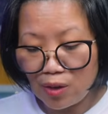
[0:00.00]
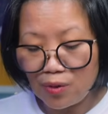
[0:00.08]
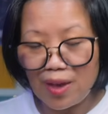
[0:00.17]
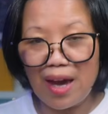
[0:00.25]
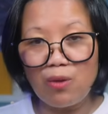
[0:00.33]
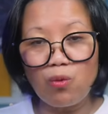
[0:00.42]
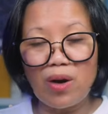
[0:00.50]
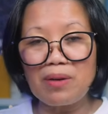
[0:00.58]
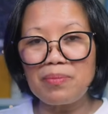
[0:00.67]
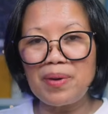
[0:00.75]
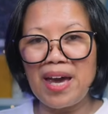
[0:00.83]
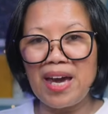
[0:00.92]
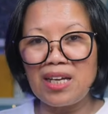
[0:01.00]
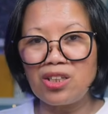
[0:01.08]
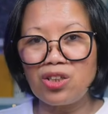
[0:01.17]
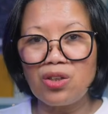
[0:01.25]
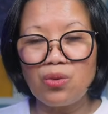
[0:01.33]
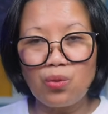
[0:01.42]
that one page
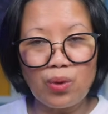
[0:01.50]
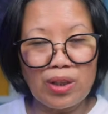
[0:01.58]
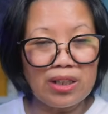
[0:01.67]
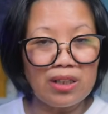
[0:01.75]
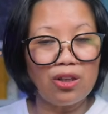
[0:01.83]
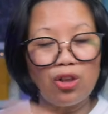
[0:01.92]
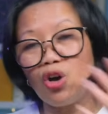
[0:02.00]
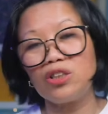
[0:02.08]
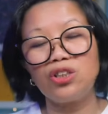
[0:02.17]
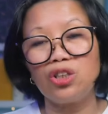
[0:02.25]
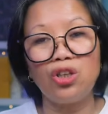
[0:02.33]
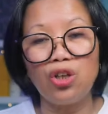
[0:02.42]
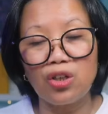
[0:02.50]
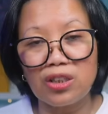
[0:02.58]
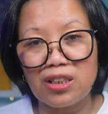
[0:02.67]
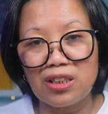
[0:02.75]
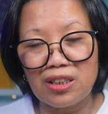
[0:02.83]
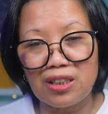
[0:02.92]
with lots and lots of
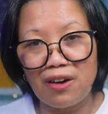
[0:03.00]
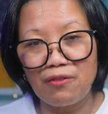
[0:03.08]
stuff,